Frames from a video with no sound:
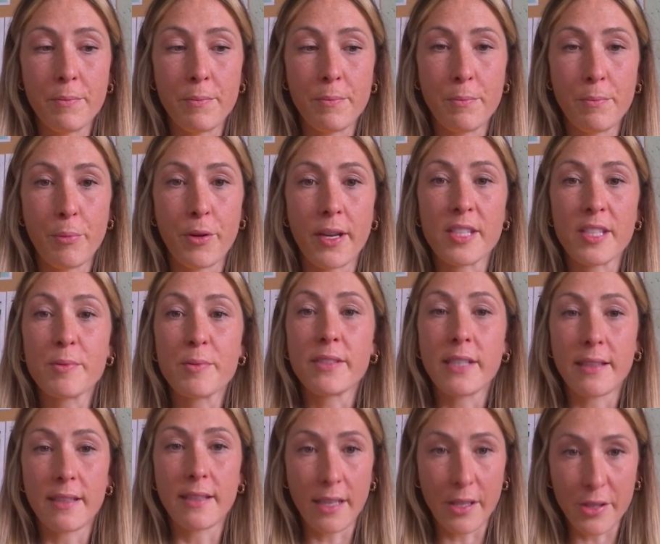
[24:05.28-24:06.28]
But I suppose
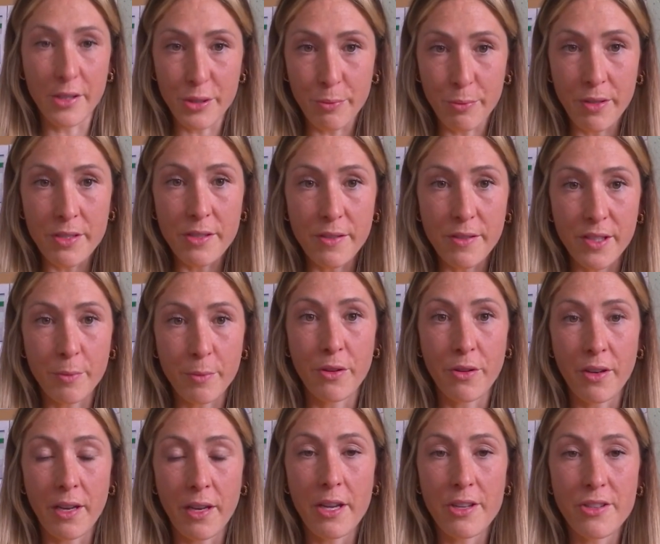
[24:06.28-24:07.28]
at the detriment of some
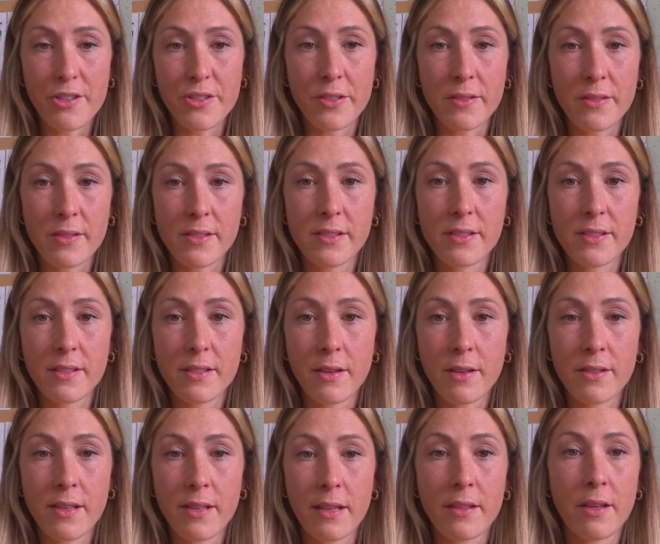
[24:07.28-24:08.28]
other nations,
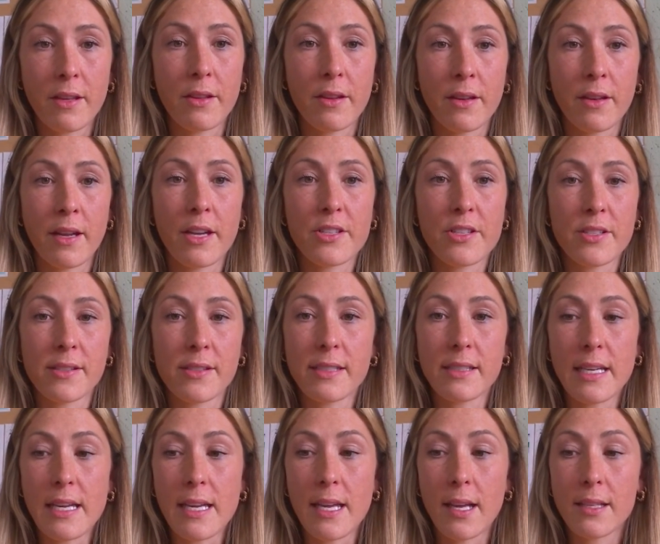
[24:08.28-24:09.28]
at the other nations'
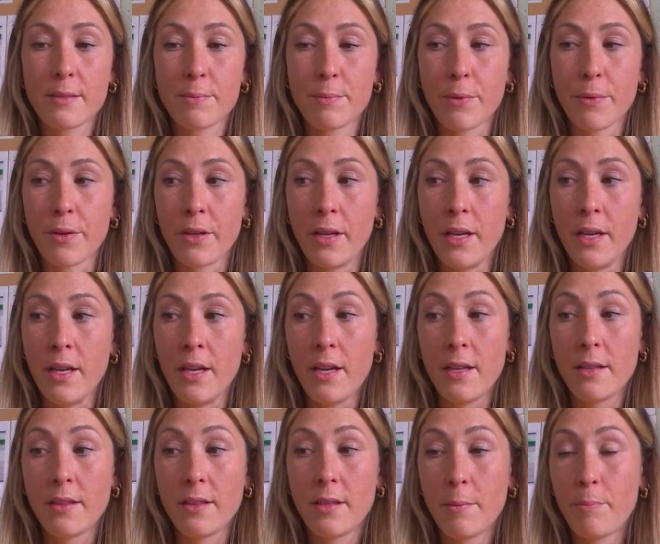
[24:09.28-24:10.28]
leagues. But
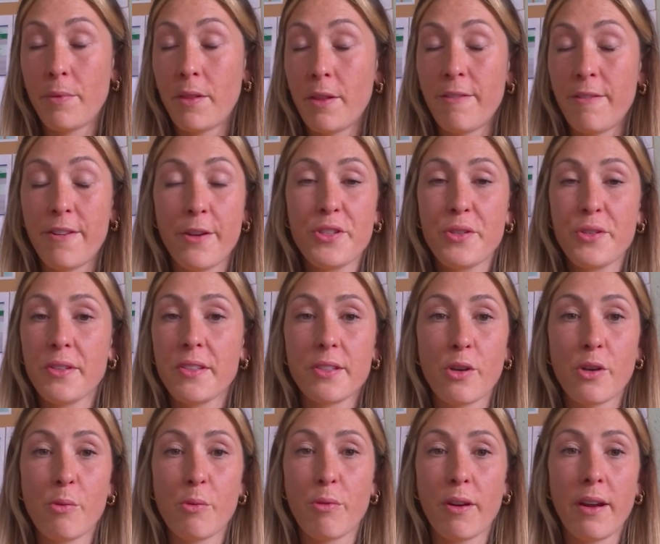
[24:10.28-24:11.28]
the future is
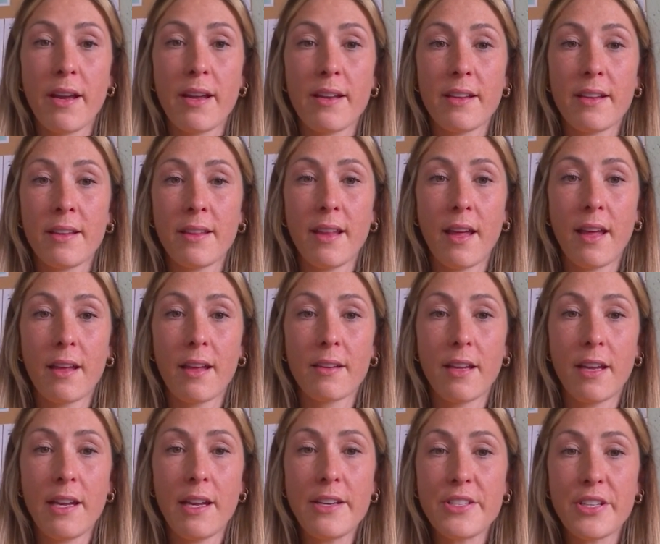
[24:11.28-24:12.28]
so bright in that
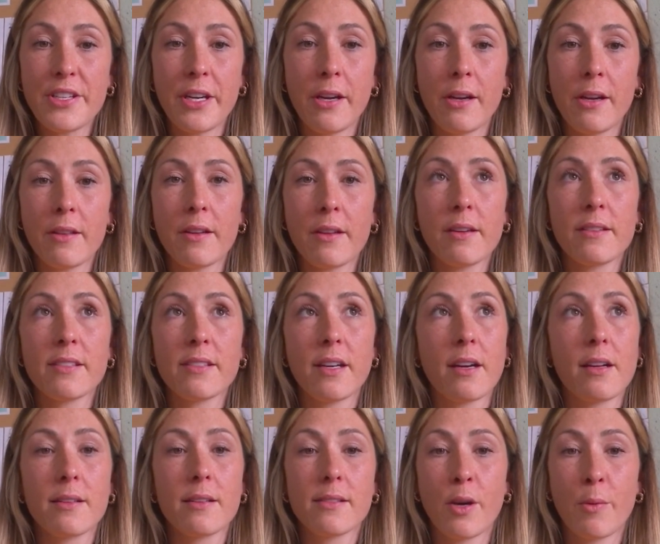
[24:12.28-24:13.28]
each year there's
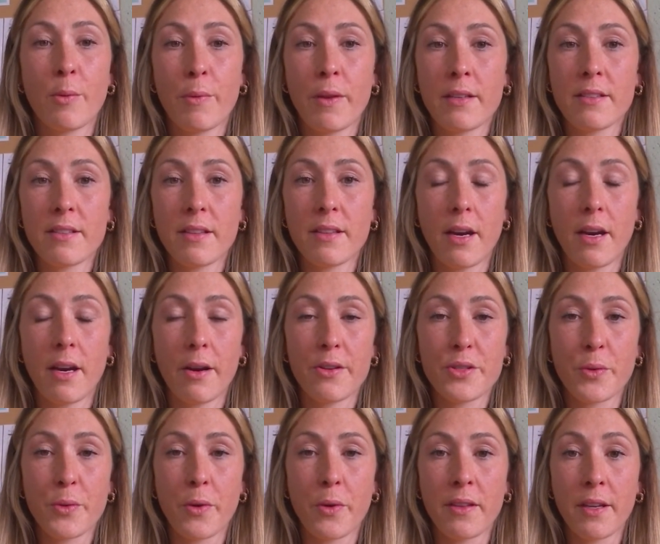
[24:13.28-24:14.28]
girls coming into the Irish
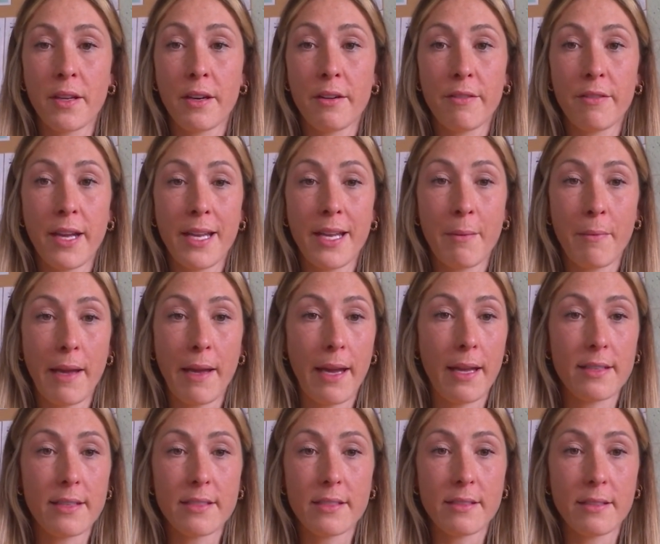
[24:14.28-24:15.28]
squad that are
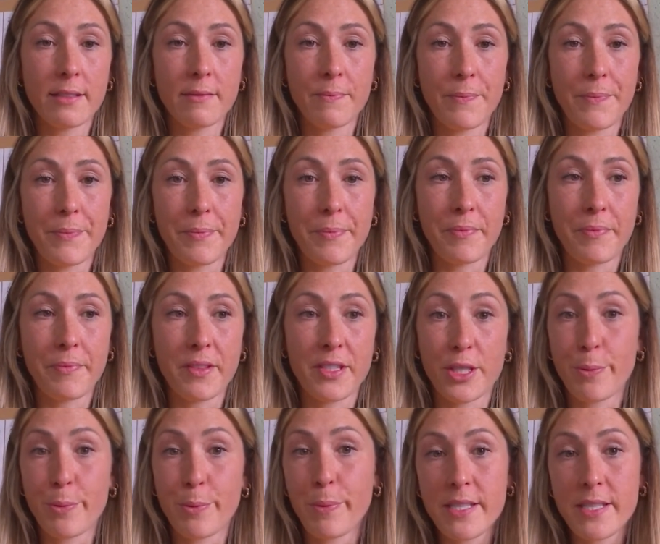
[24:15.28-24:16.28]
ready-made
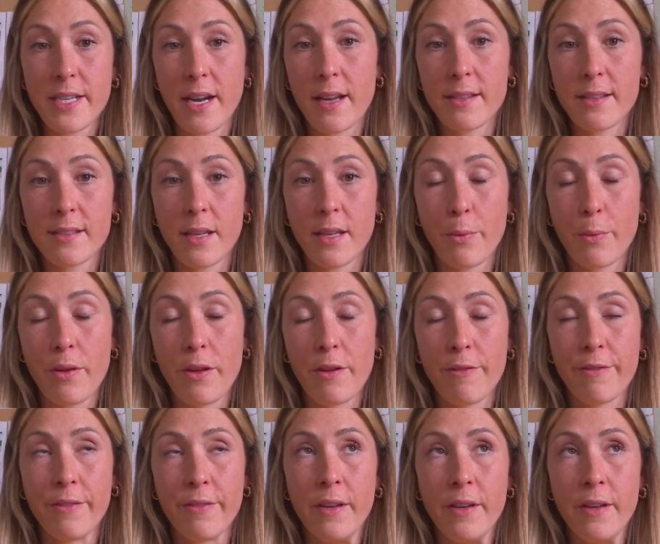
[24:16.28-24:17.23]
superstars. Like, we have